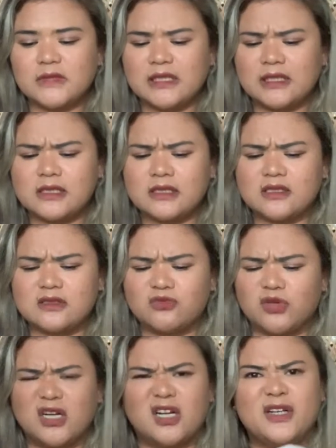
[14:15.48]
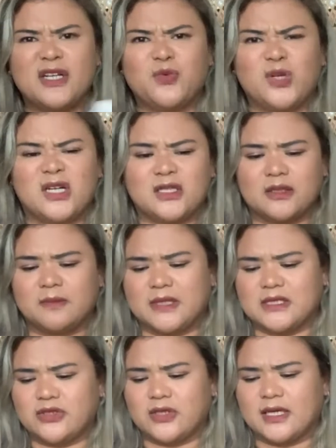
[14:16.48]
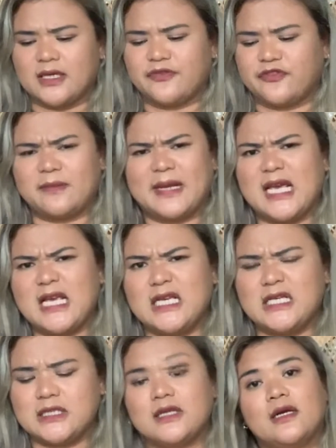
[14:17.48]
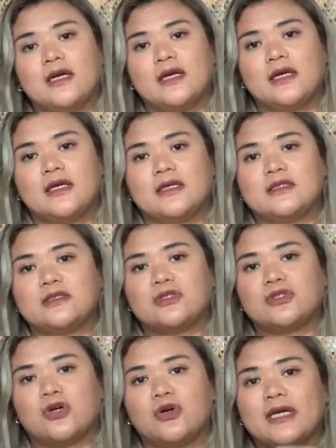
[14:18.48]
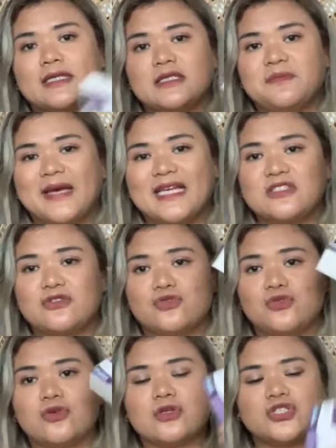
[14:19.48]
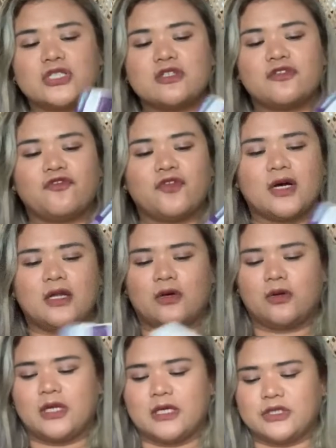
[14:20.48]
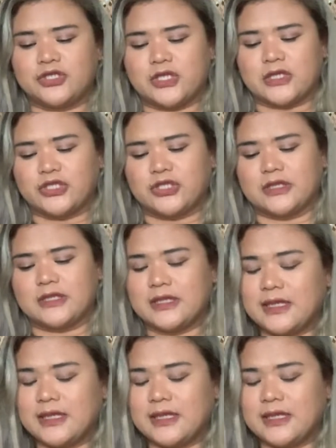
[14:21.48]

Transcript: This is 100 plus, you get it from Ace. So it's best to just follow the instructions.